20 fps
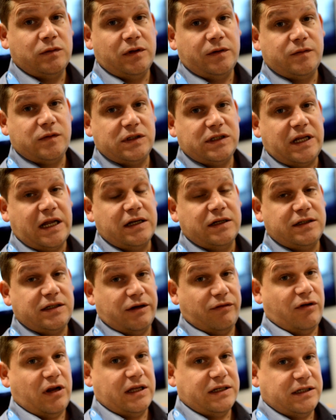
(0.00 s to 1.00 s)
with standard
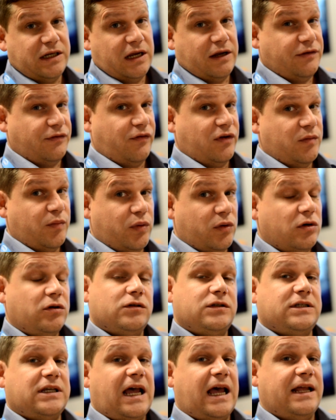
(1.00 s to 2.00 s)
serial ATA 3
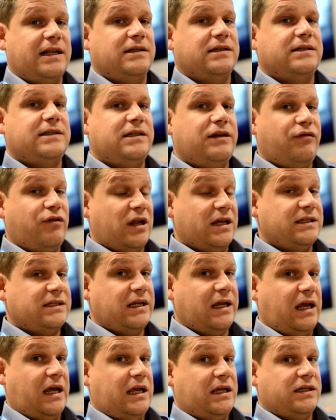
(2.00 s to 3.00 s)
ports and serial
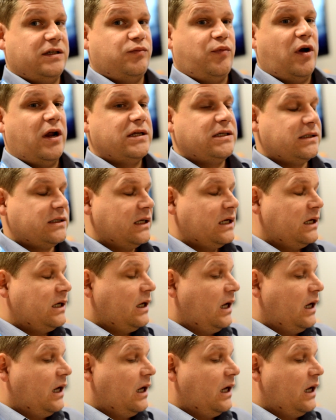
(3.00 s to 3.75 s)
ATA Express.